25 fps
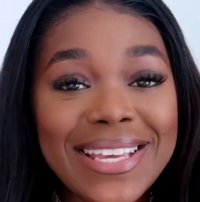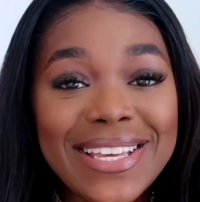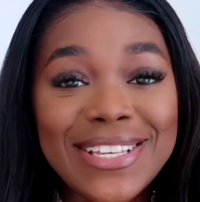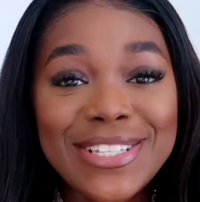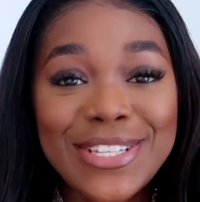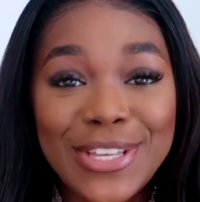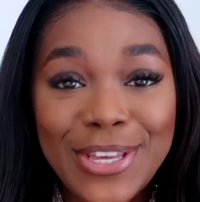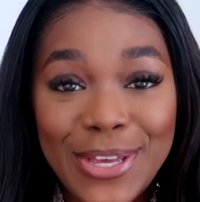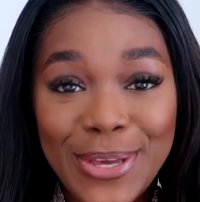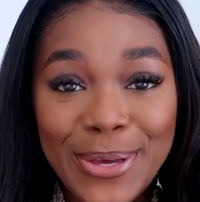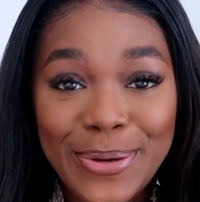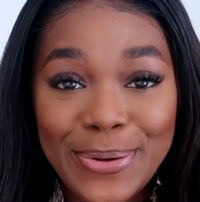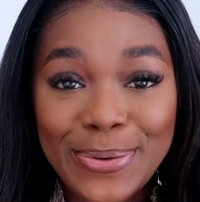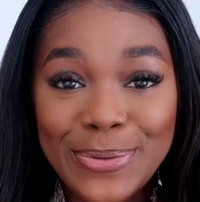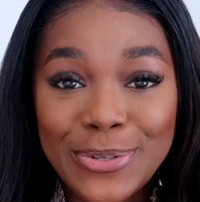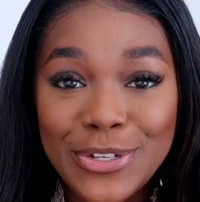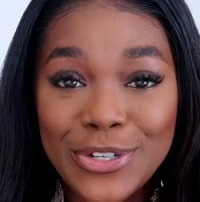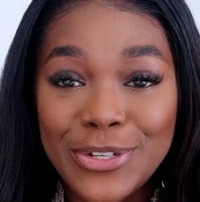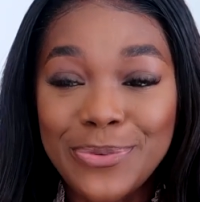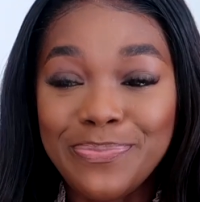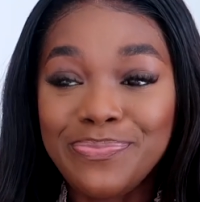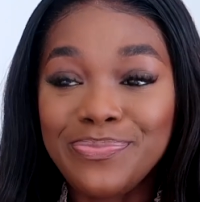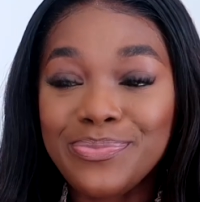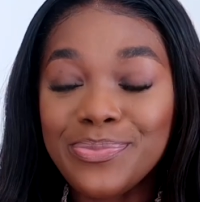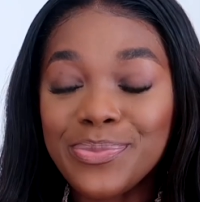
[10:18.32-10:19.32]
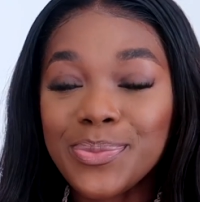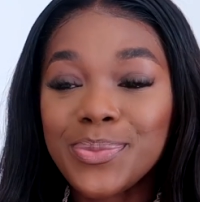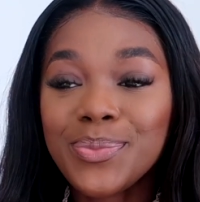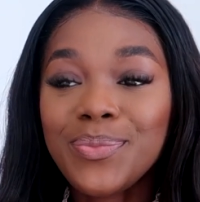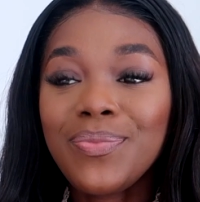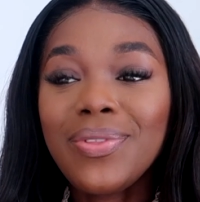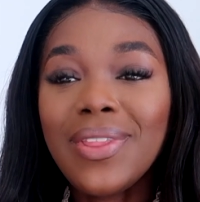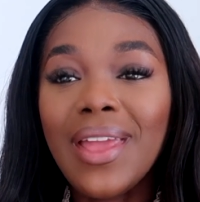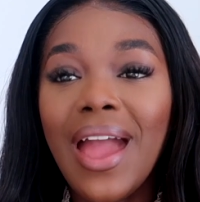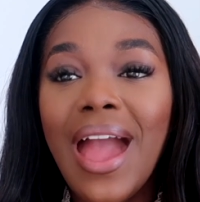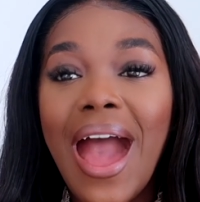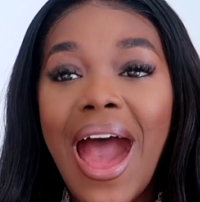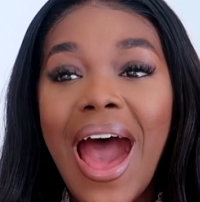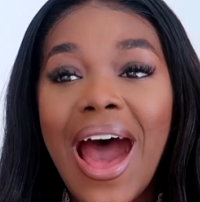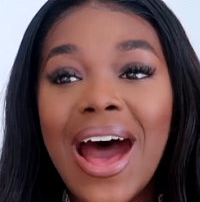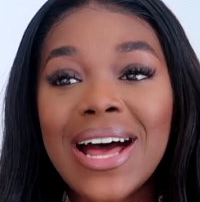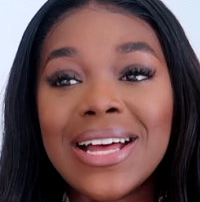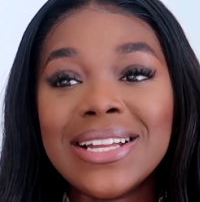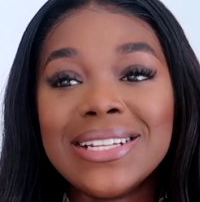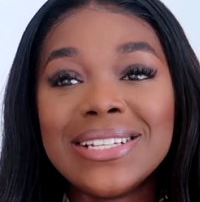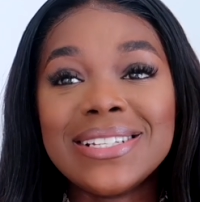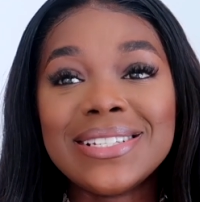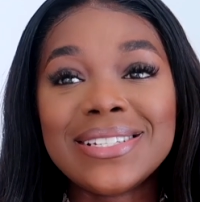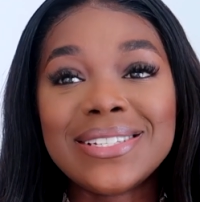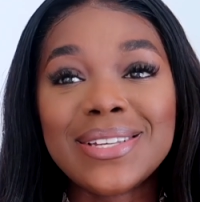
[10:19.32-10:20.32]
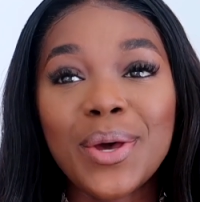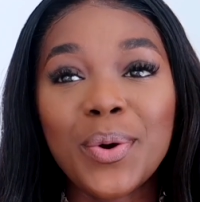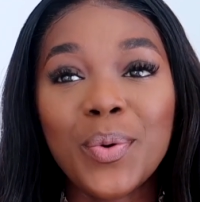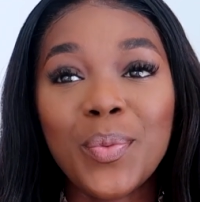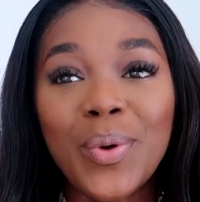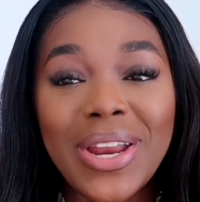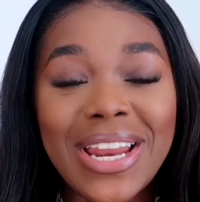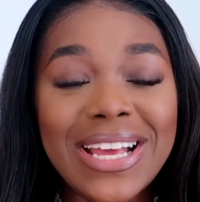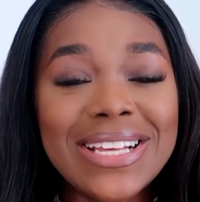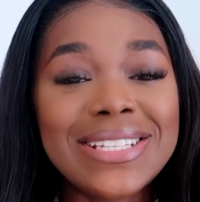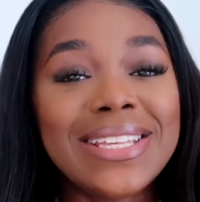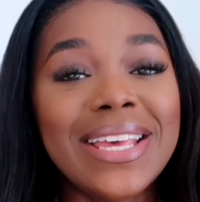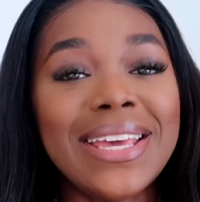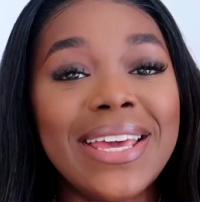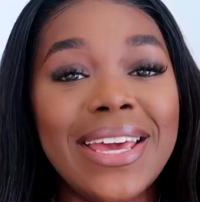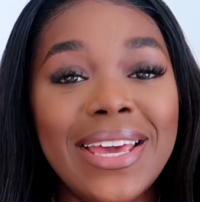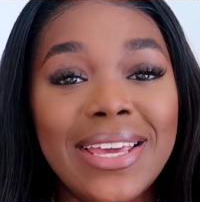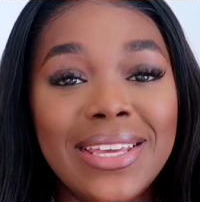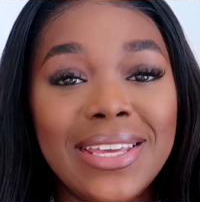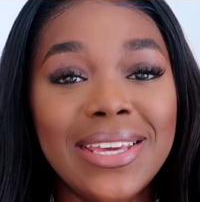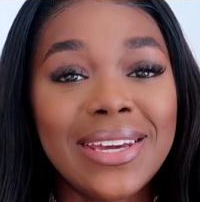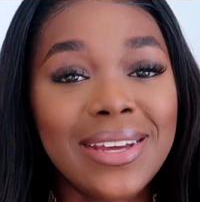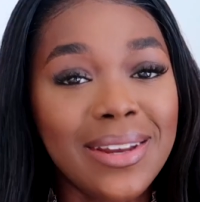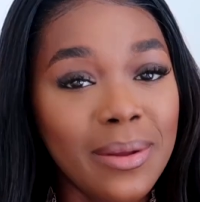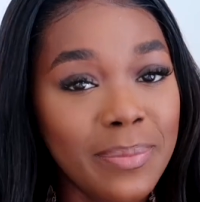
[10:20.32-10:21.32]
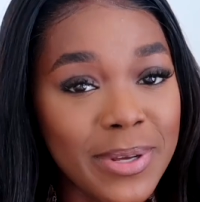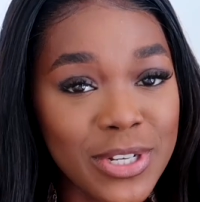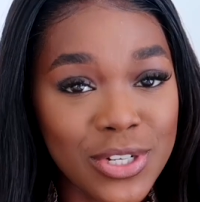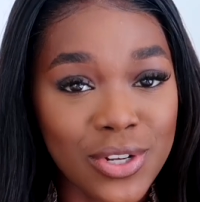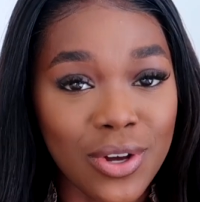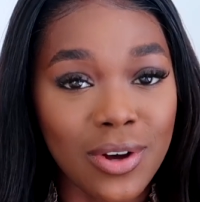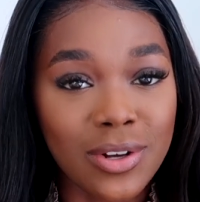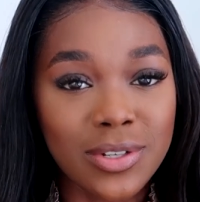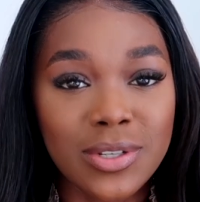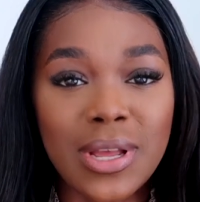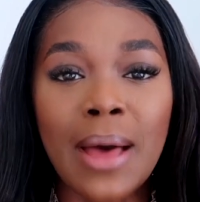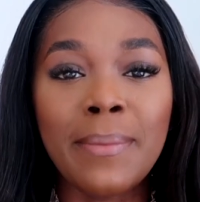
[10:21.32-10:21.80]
is huge. And when I say it, you're going to be shocked.